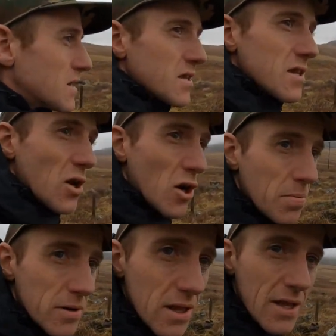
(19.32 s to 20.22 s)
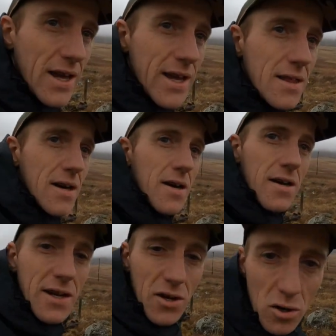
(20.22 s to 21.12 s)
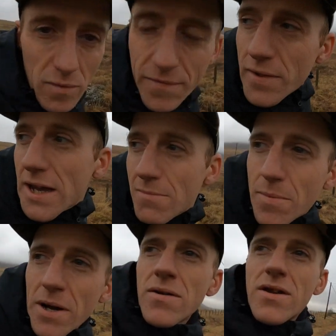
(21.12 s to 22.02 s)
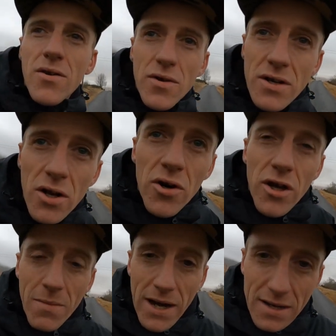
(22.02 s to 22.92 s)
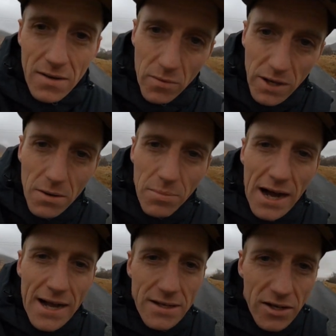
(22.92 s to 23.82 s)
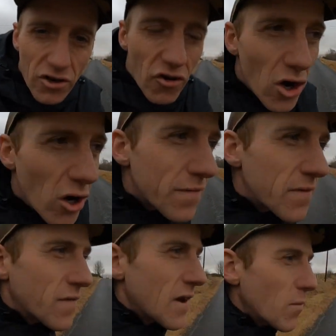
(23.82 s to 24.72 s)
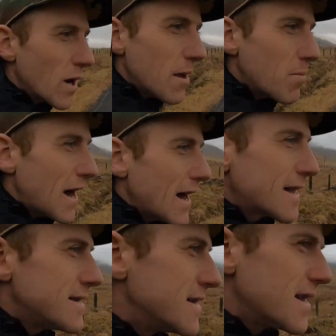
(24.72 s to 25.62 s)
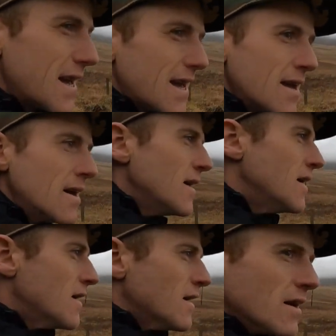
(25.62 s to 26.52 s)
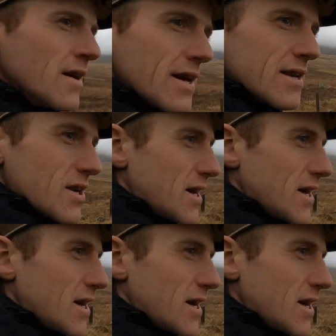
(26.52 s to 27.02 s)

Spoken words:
to the top of Glen and hopefully I'm about to go and document a wee abandoned croft way back in the day. And it's